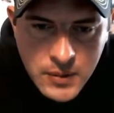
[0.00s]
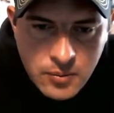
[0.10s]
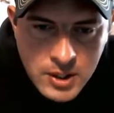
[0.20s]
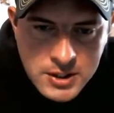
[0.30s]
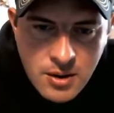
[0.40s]

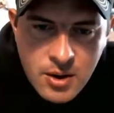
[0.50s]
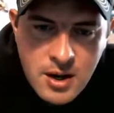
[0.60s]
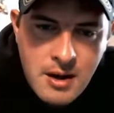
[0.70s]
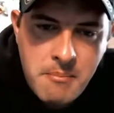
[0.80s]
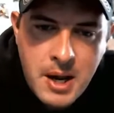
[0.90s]
What's going
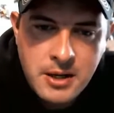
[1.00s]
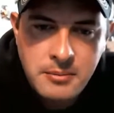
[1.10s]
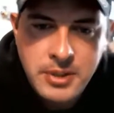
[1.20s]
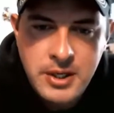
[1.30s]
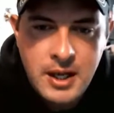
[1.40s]
on,
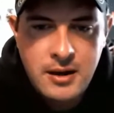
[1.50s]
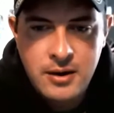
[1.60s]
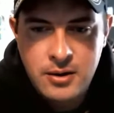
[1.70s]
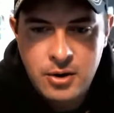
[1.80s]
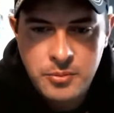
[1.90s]
Michael
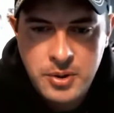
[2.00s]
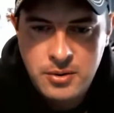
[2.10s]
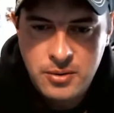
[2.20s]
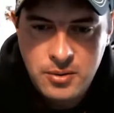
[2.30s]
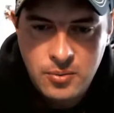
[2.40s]
Badejo? Hope you're
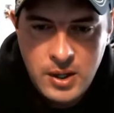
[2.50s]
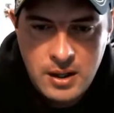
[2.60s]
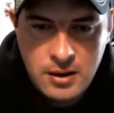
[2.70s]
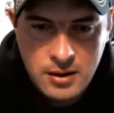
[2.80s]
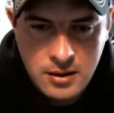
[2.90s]
doing
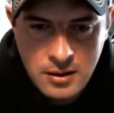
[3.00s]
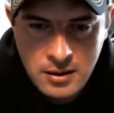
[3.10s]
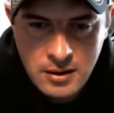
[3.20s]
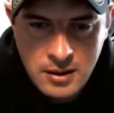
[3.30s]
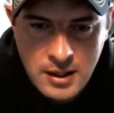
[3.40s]
well.
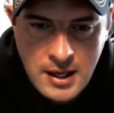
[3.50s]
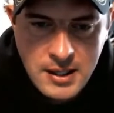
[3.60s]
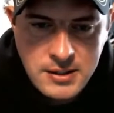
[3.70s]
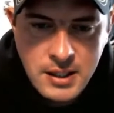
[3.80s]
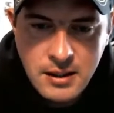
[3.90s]

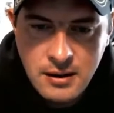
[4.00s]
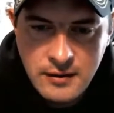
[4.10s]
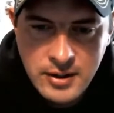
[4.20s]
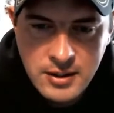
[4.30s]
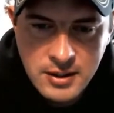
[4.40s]
Hey, T
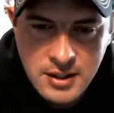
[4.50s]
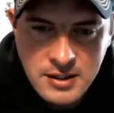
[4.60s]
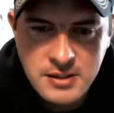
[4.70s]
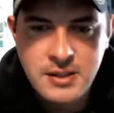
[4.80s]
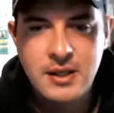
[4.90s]
Lovett. Good
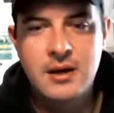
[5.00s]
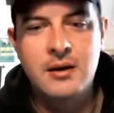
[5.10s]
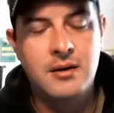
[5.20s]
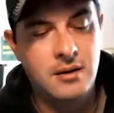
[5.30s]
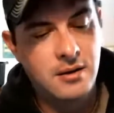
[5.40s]
to see you.
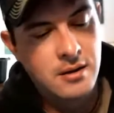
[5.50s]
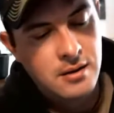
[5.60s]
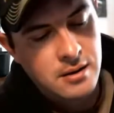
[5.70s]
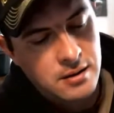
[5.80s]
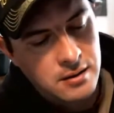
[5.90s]

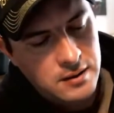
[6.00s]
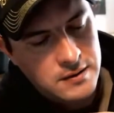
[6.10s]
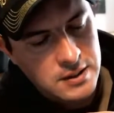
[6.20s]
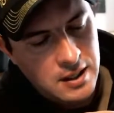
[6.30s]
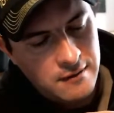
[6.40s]
Let's
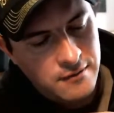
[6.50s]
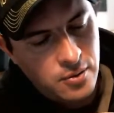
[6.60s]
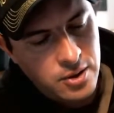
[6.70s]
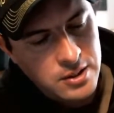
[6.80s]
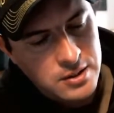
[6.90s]
see, a
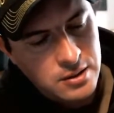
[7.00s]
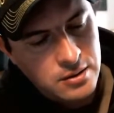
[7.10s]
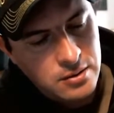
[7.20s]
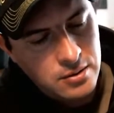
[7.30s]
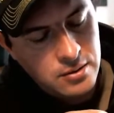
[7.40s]

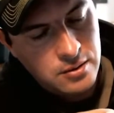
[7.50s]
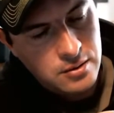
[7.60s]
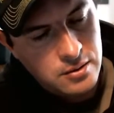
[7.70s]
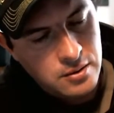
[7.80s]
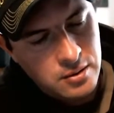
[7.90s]
42
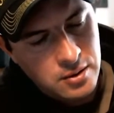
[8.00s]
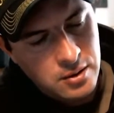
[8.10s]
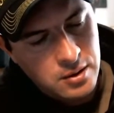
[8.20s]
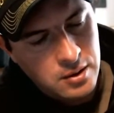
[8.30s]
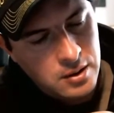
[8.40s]

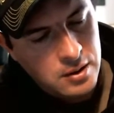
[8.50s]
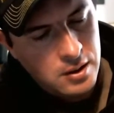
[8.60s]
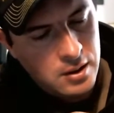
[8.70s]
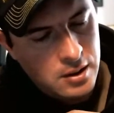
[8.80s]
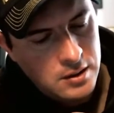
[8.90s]

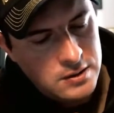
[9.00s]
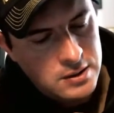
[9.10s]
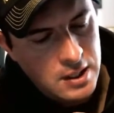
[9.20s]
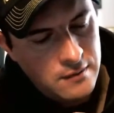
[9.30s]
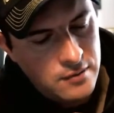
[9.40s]

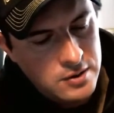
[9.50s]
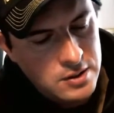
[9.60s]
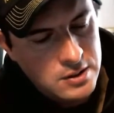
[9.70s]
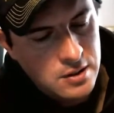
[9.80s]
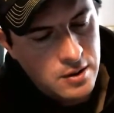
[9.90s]
San
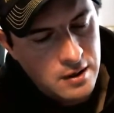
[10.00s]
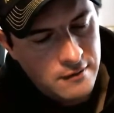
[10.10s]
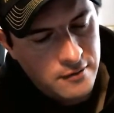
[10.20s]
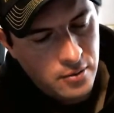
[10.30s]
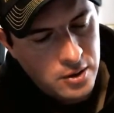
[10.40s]
Francisco and a
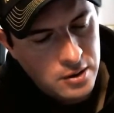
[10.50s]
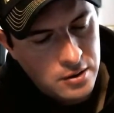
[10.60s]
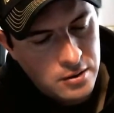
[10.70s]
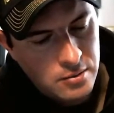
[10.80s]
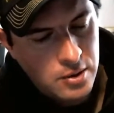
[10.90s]

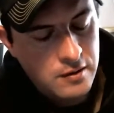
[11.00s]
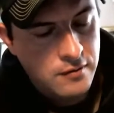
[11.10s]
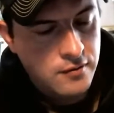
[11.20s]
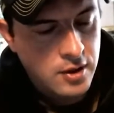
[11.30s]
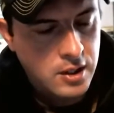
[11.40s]
43
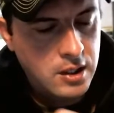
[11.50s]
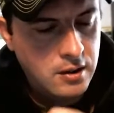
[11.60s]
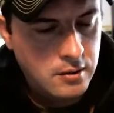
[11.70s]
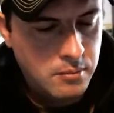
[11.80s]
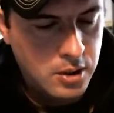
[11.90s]
Philly.
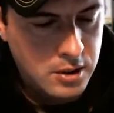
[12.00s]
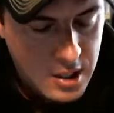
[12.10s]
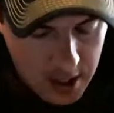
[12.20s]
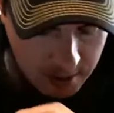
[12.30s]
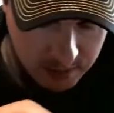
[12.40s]
Merc
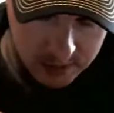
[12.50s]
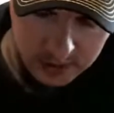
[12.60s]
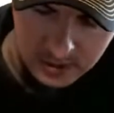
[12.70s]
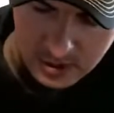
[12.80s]
Dimes.